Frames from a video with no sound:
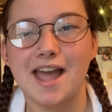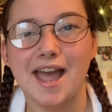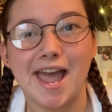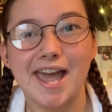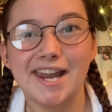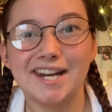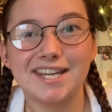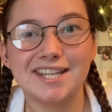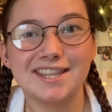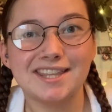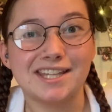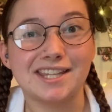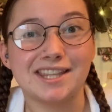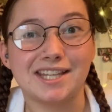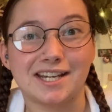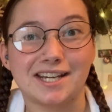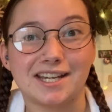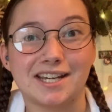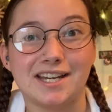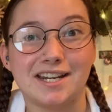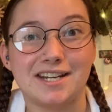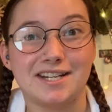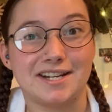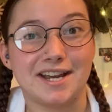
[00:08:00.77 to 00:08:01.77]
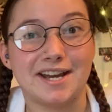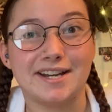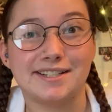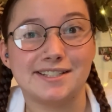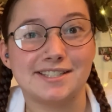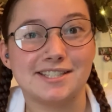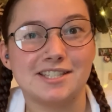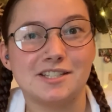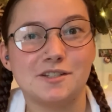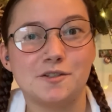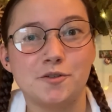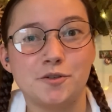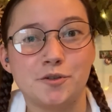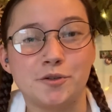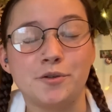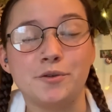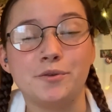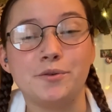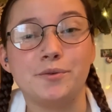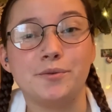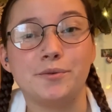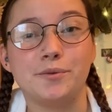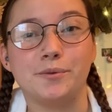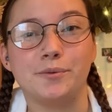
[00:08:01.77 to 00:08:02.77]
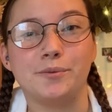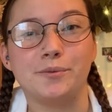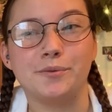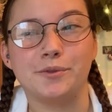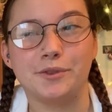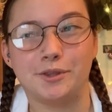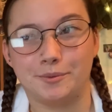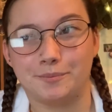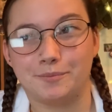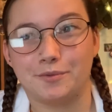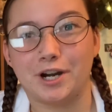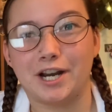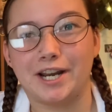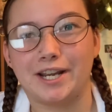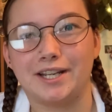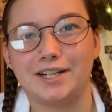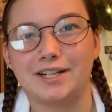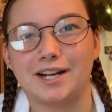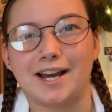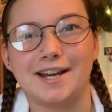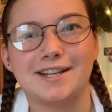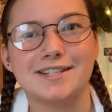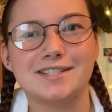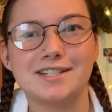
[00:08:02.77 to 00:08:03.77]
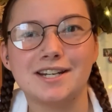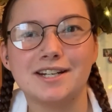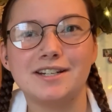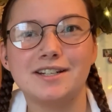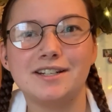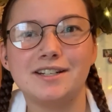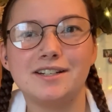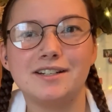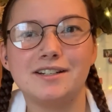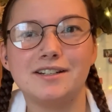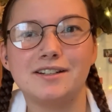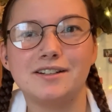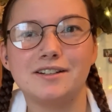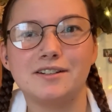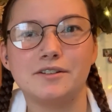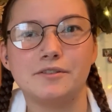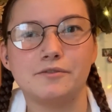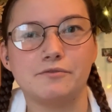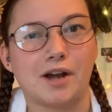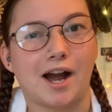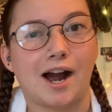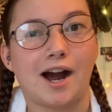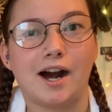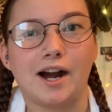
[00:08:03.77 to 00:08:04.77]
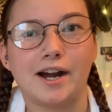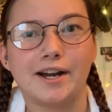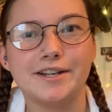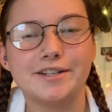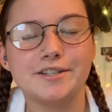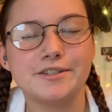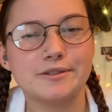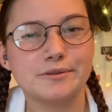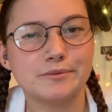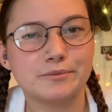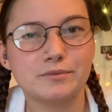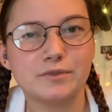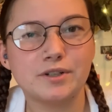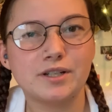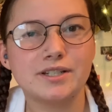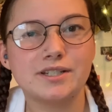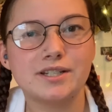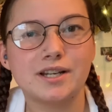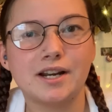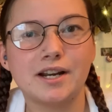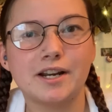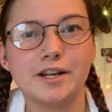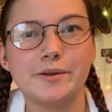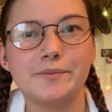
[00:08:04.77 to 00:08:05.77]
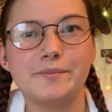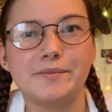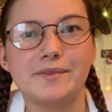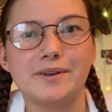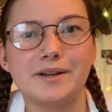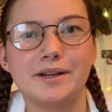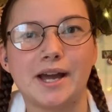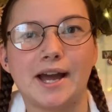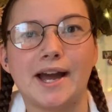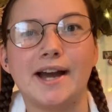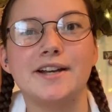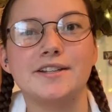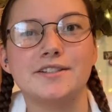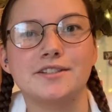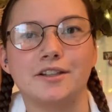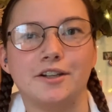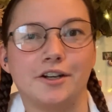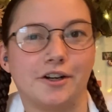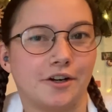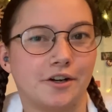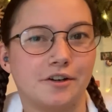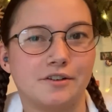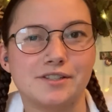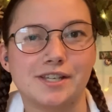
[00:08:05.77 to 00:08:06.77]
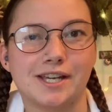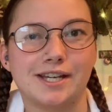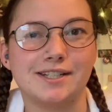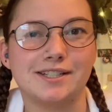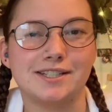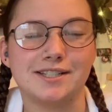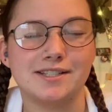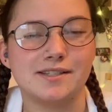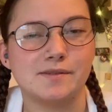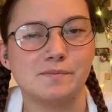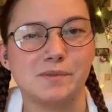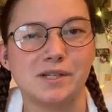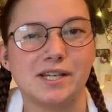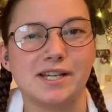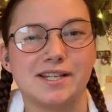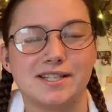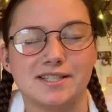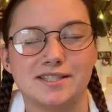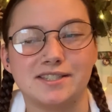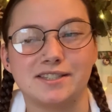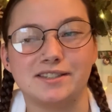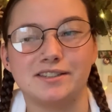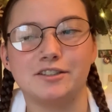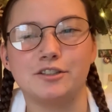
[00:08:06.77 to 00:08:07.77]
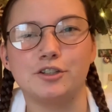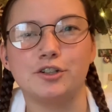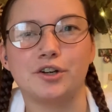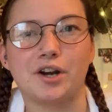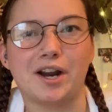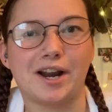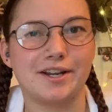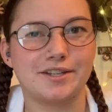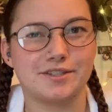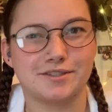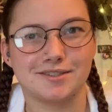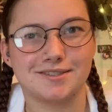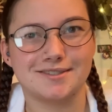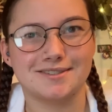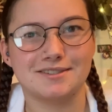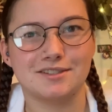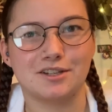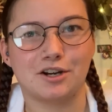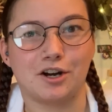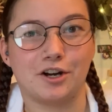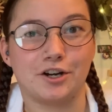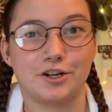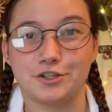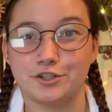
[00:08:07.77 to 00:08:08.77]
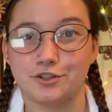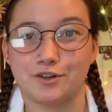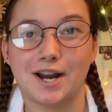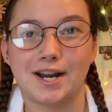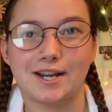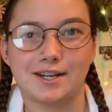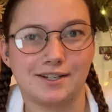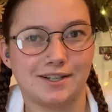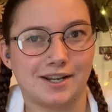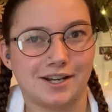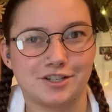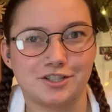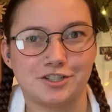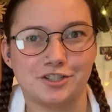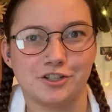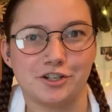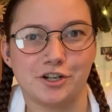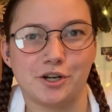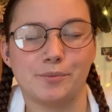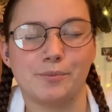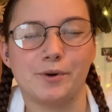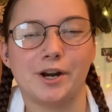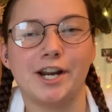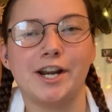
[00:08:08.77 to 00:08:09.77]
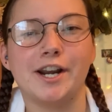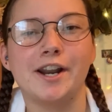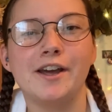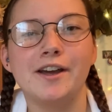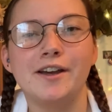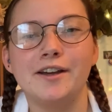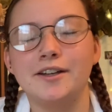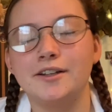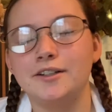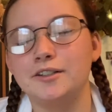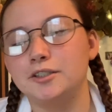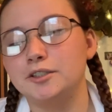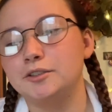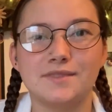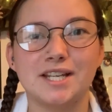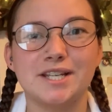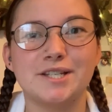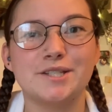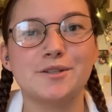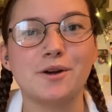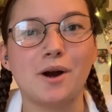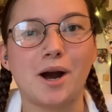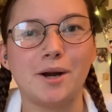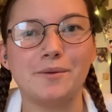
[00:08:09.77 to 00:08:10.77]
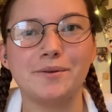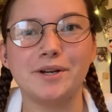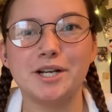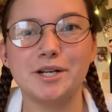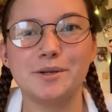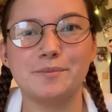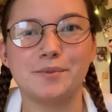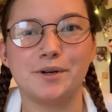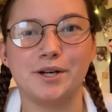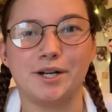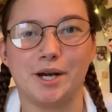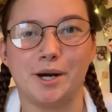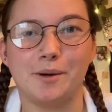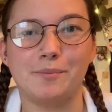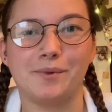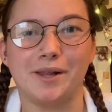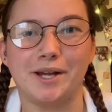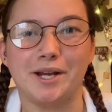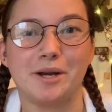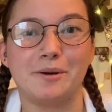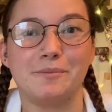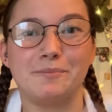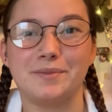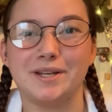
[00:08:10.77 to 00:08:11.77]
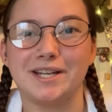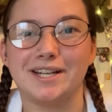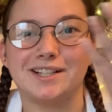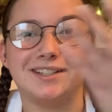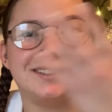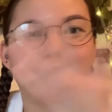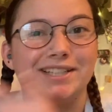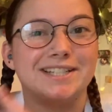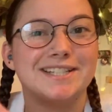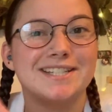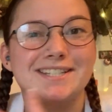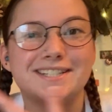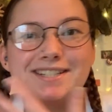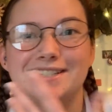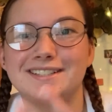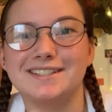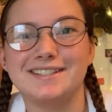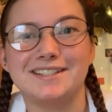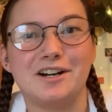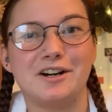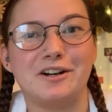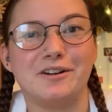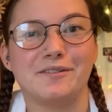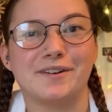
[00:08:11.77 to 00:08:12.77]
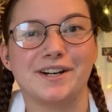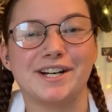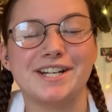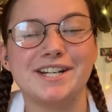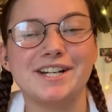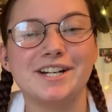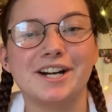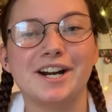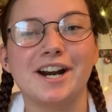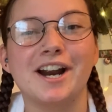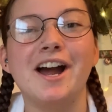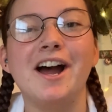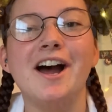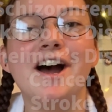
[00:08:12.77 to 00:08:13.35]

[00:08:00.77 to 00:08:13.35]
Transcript: anything that connects to the brain. I studied eyes one time as a neuroscientist because your eyes are a direct connection to your brain. So I'm gonna put up like a big list over here